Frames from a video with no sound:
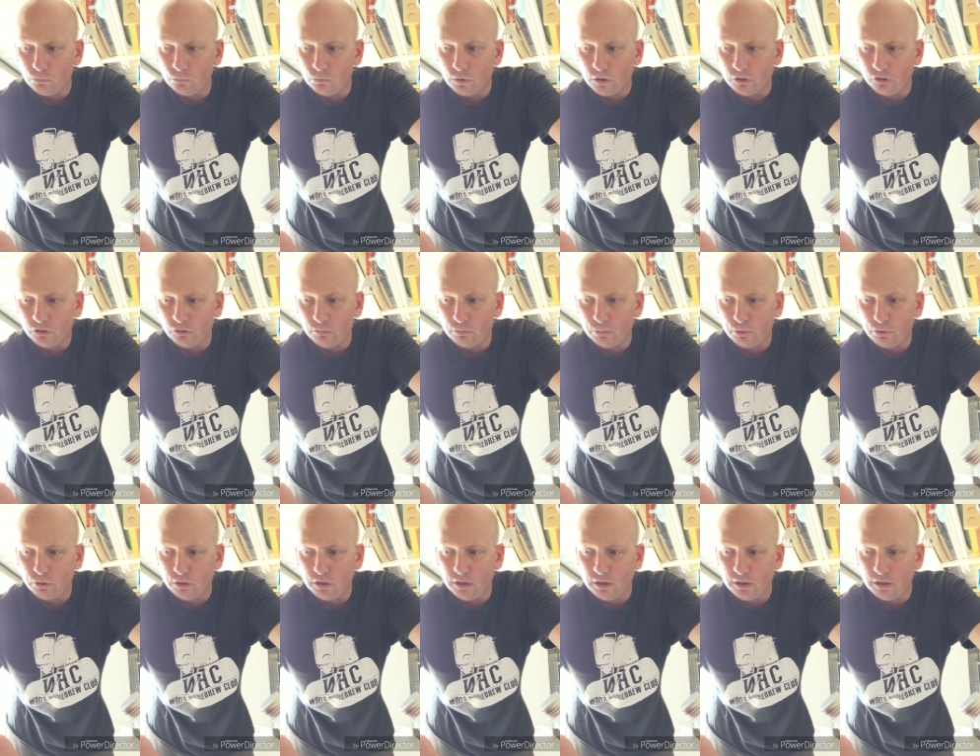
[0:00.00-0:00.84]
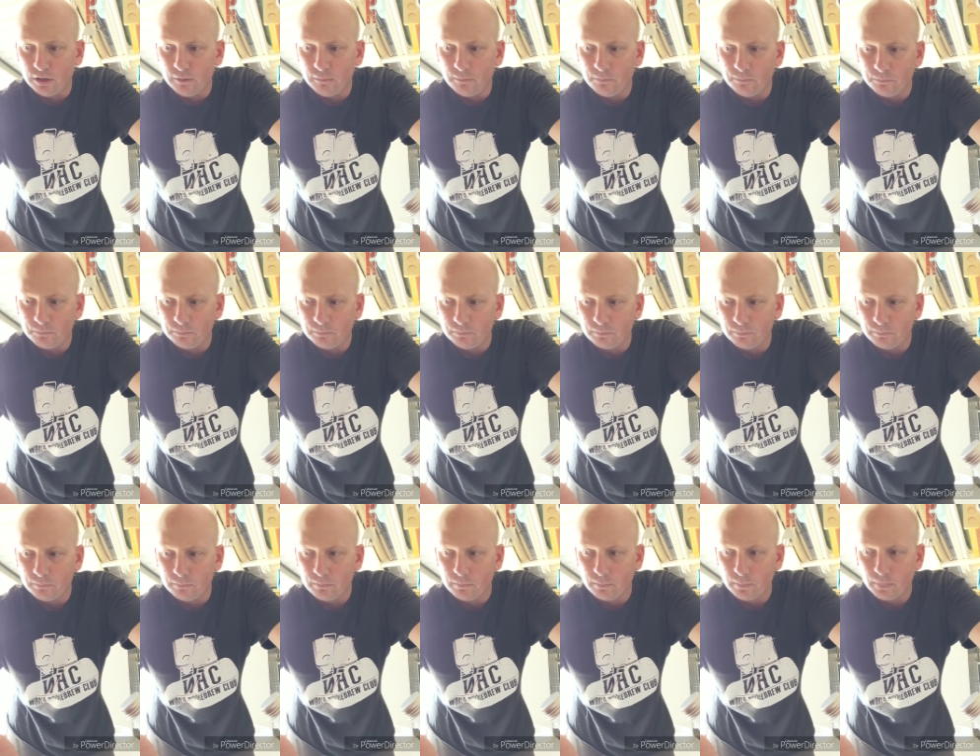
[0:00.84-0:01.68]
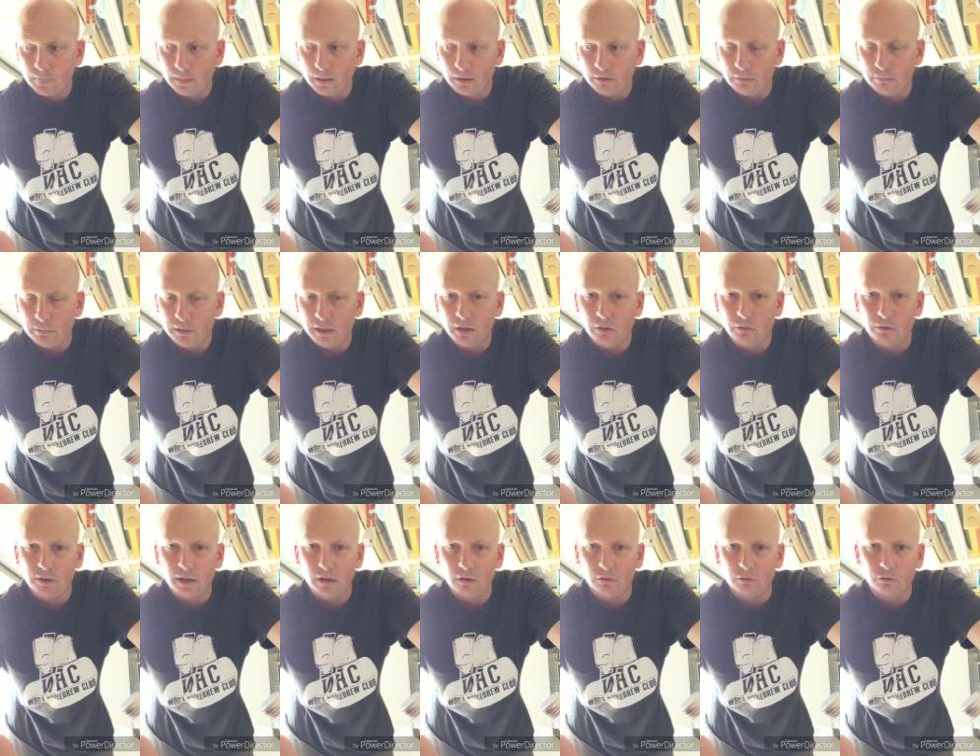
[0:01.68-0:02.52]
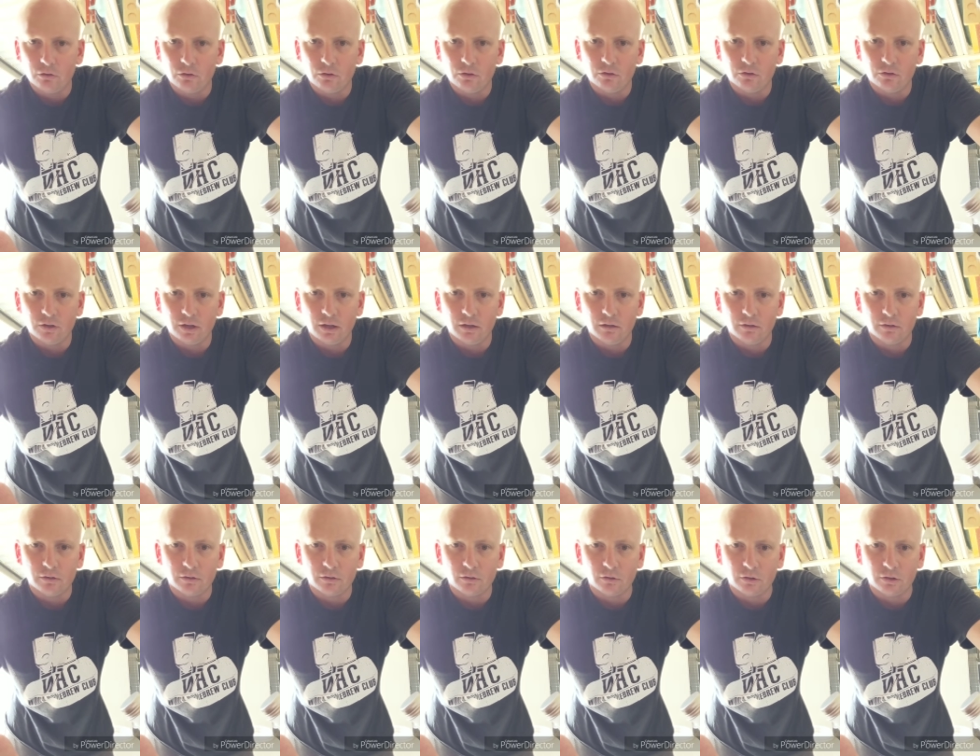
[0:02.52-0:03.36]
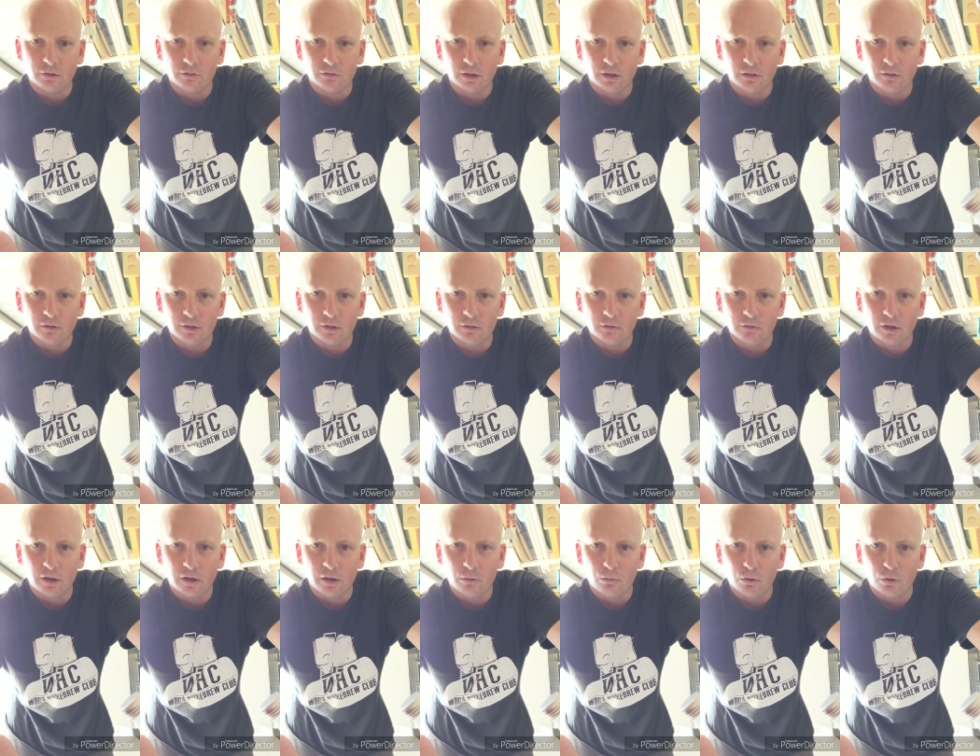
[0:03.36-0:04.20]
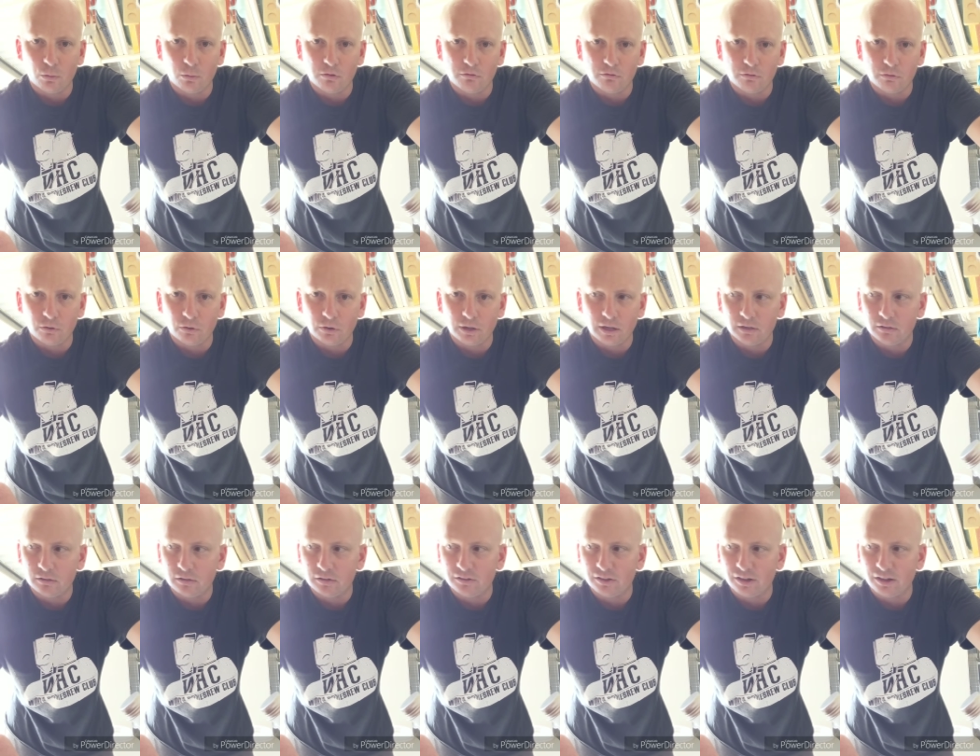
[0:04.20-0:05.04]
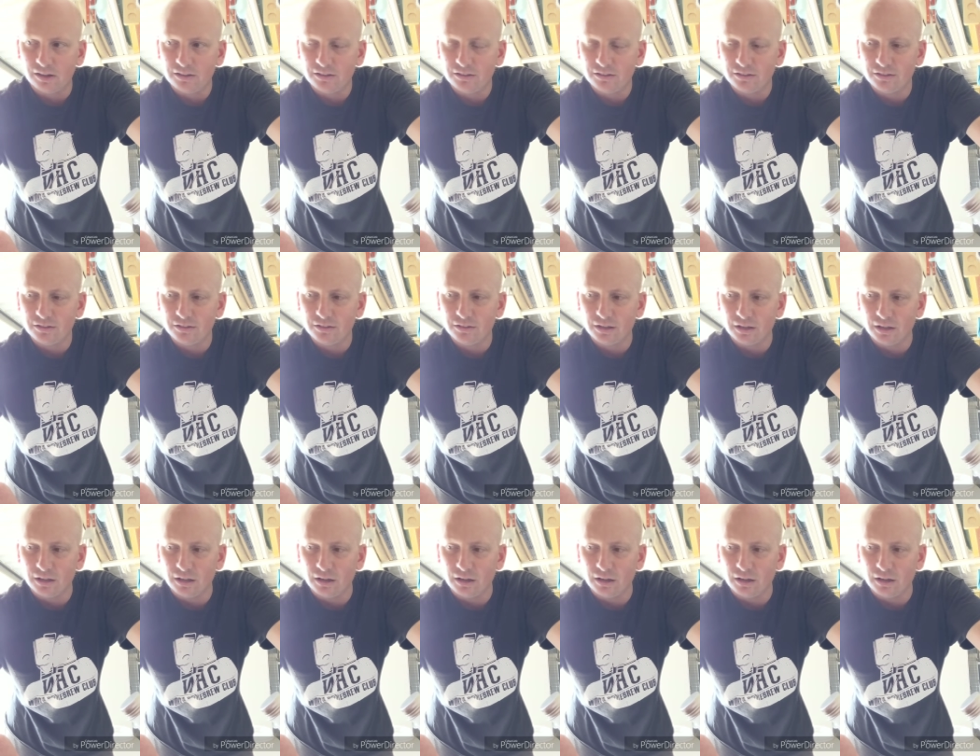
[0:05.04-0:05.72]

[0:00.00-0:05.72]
recipe, depending on how it turns out, like I say, it's going to take a while before I get to taste it.